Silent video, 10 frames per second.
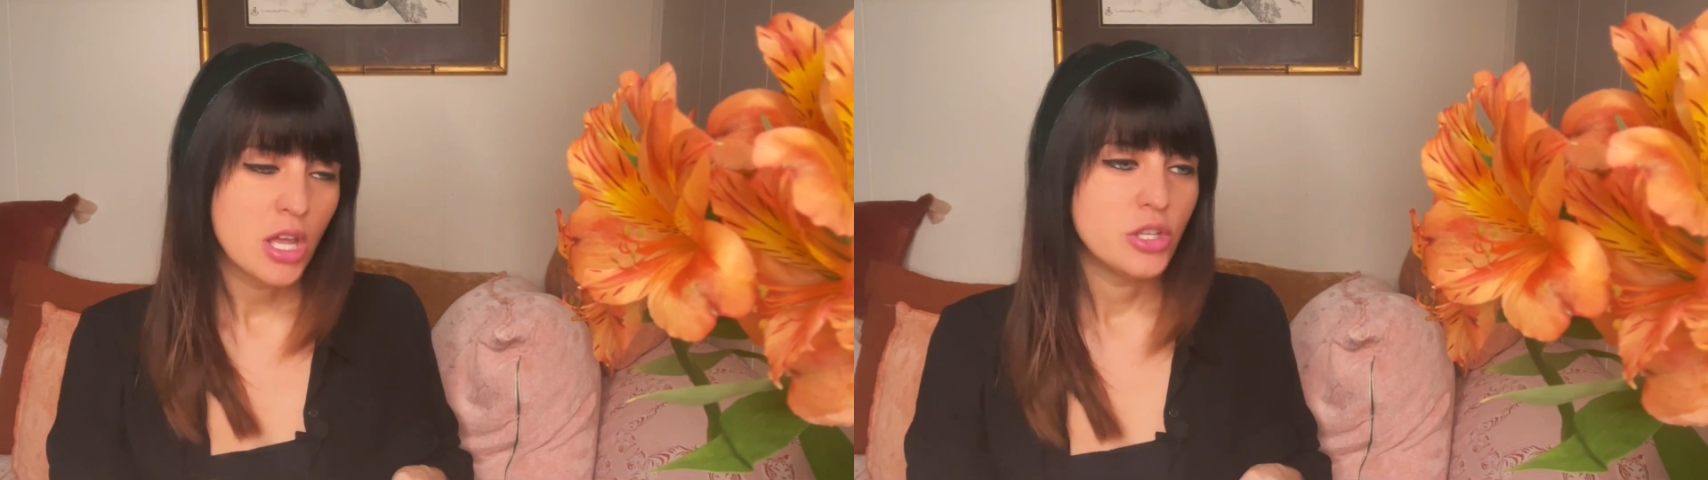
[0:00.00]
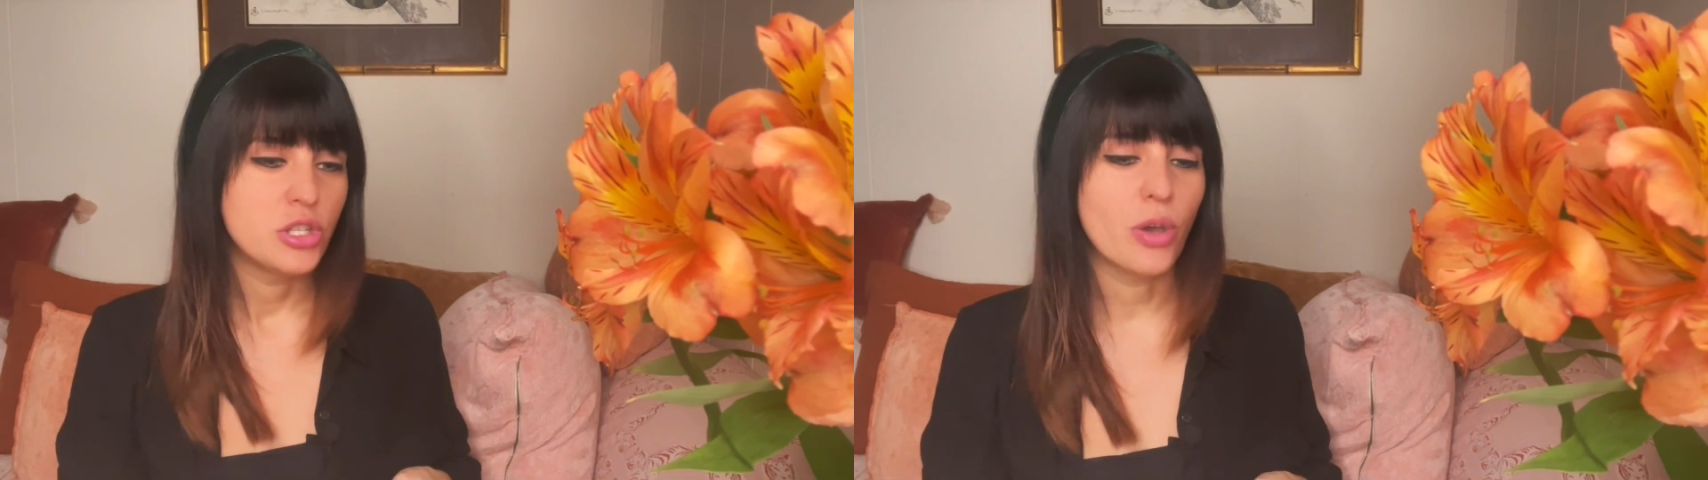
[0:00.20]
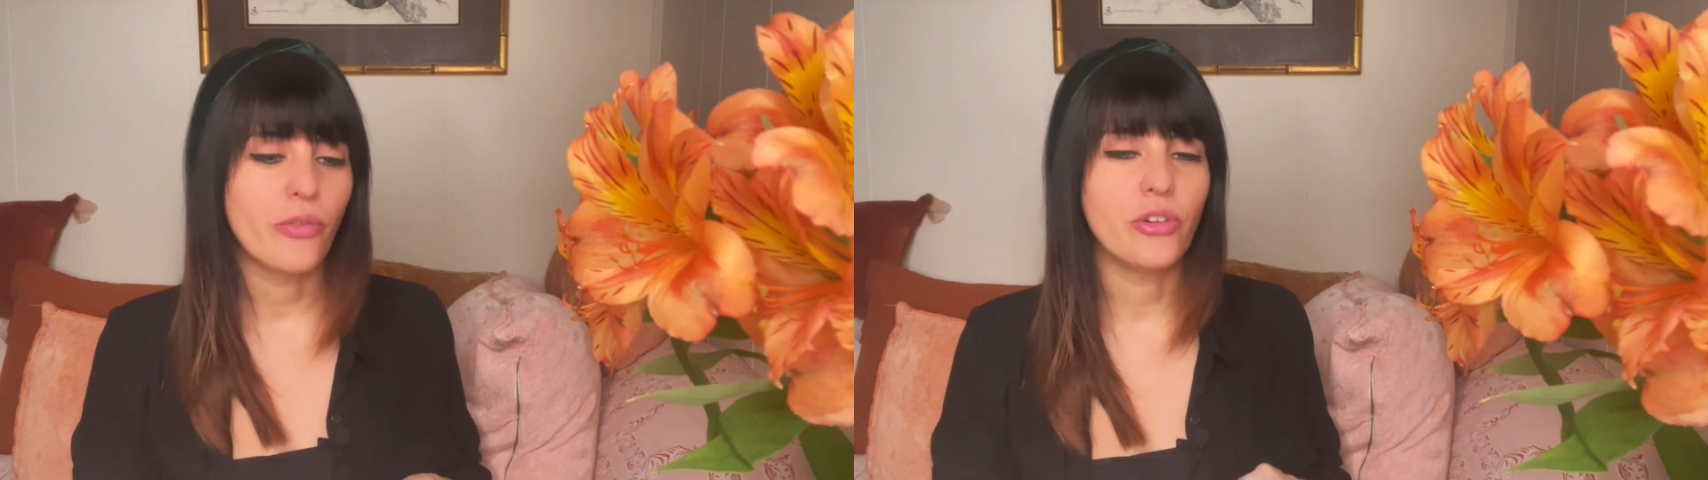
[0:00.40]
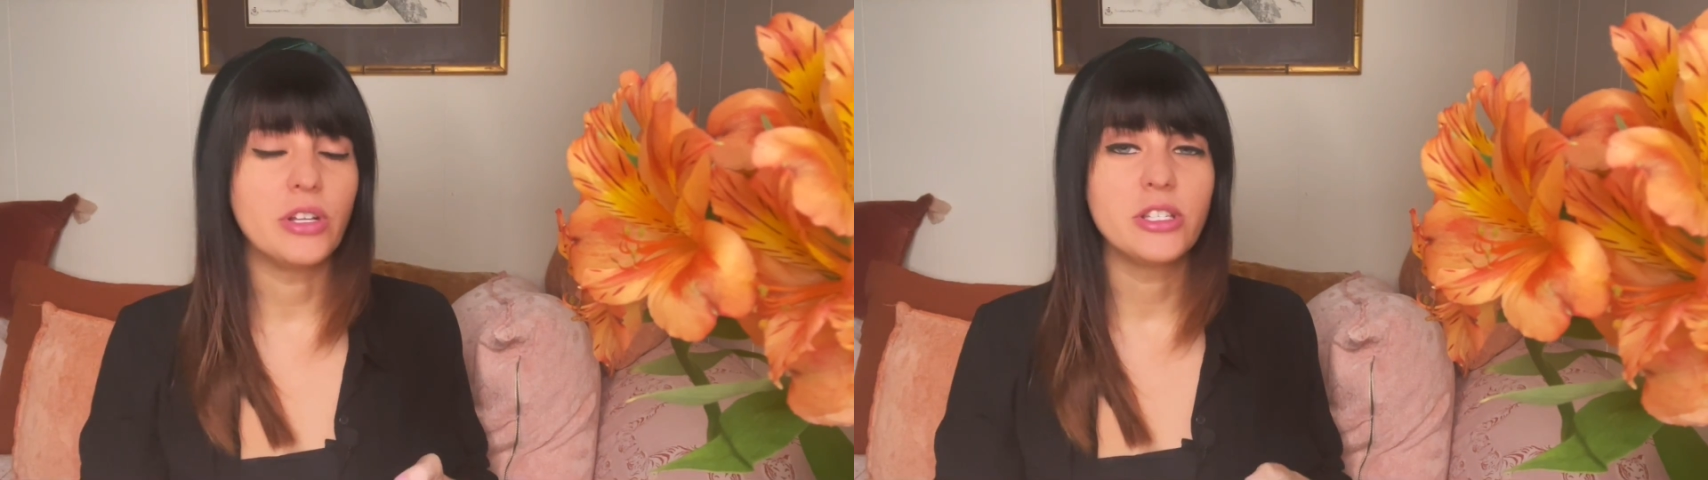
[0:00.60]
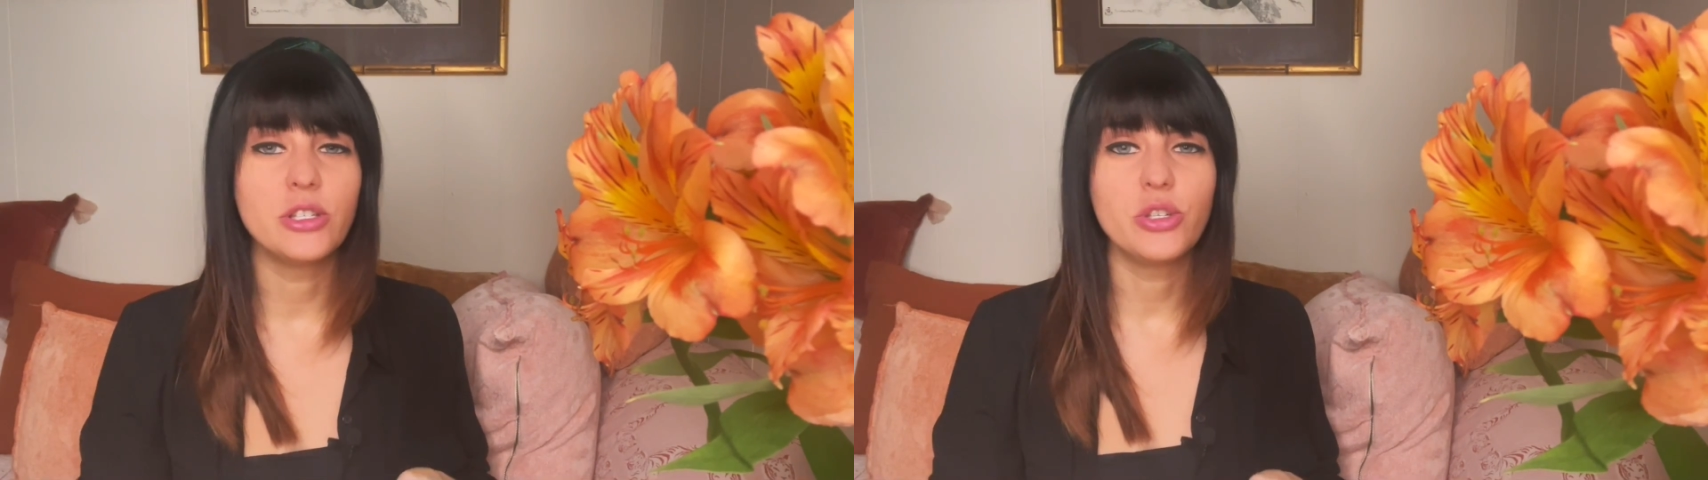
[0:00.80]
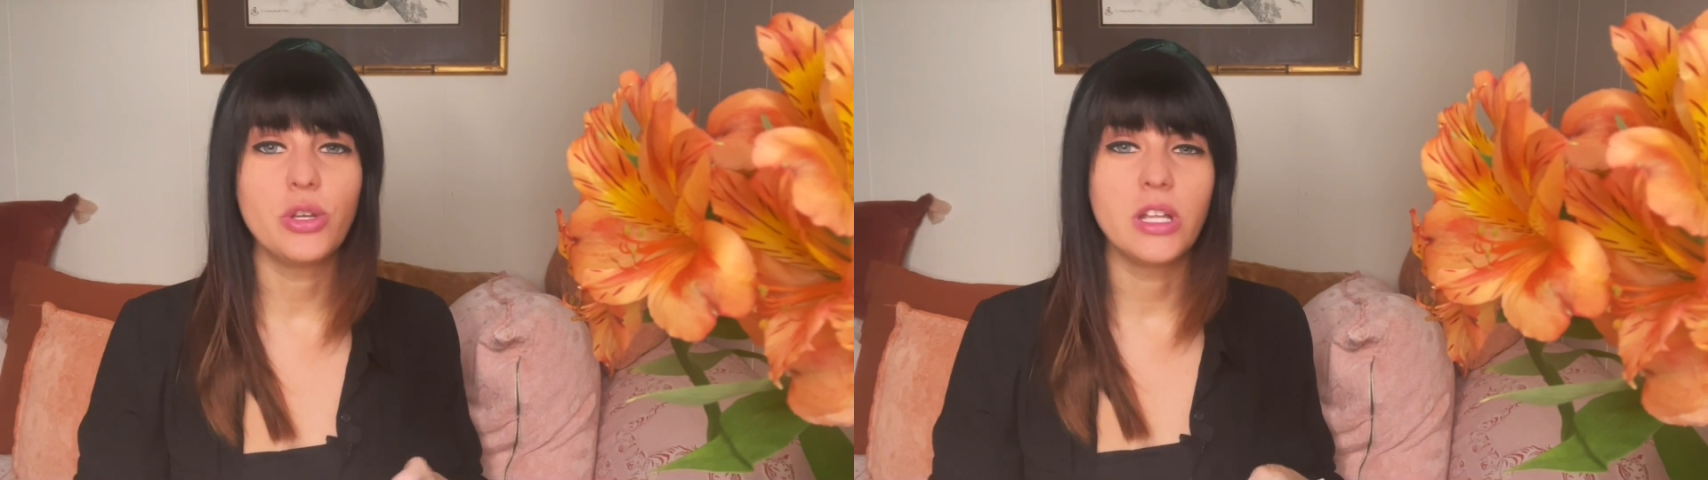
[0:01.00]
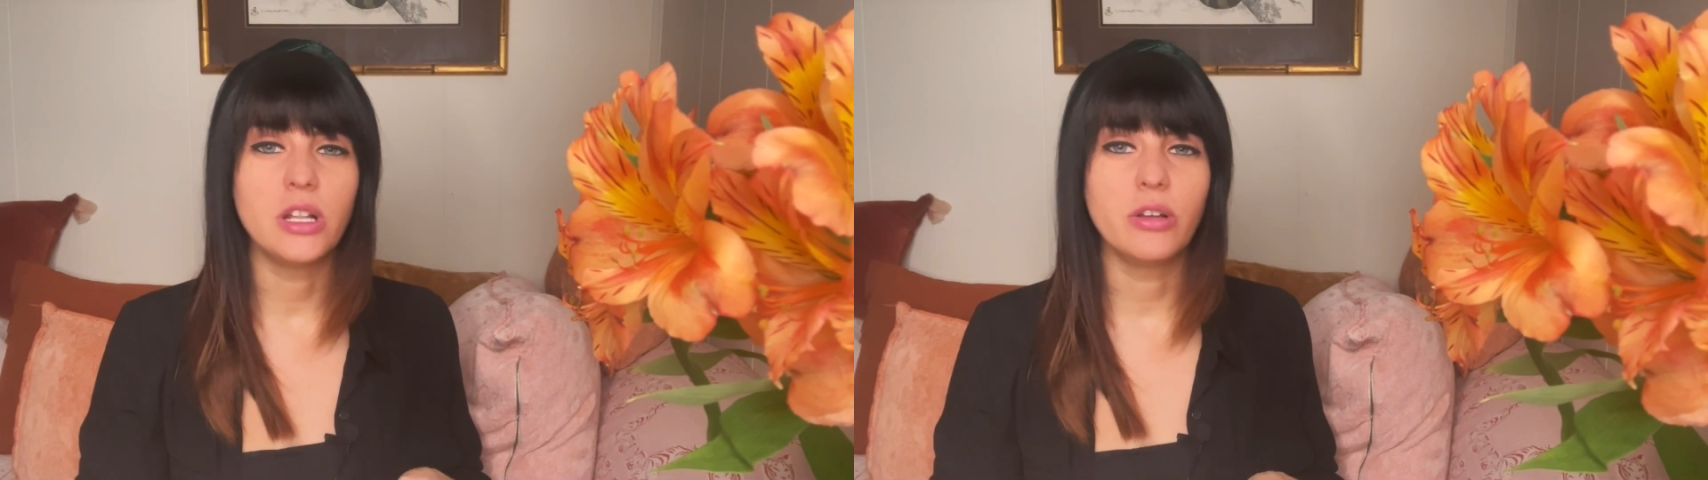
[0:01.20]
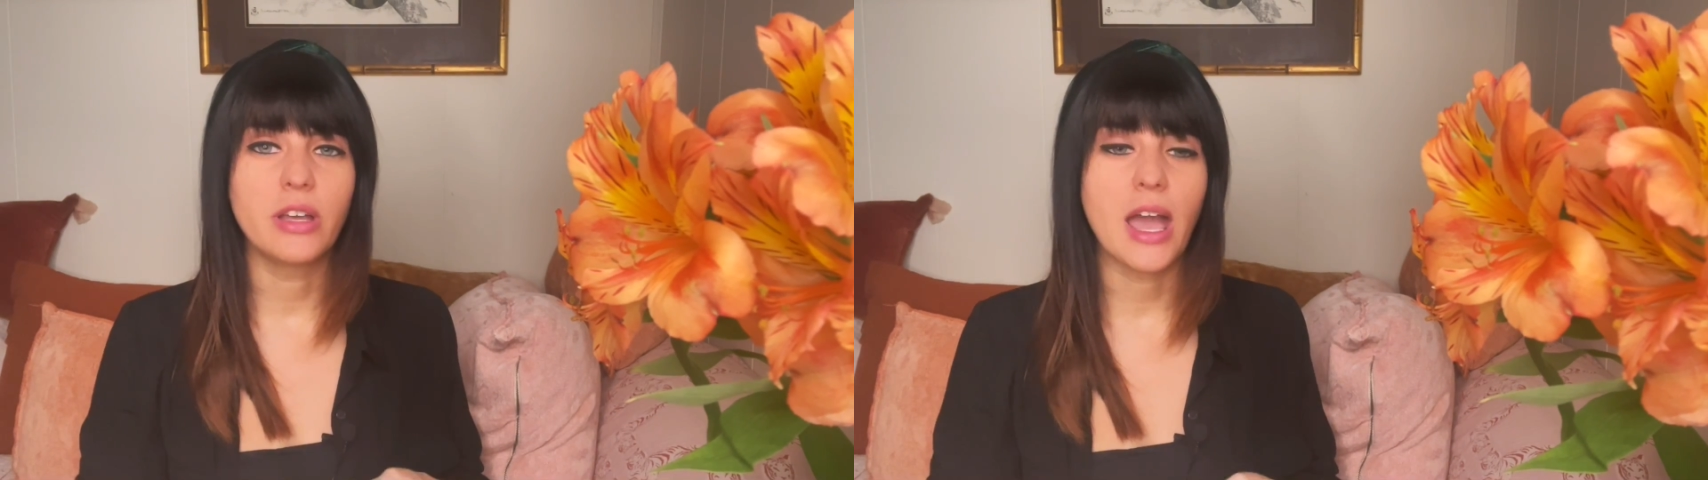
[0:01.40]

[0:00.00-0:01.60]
So, for instance, you can look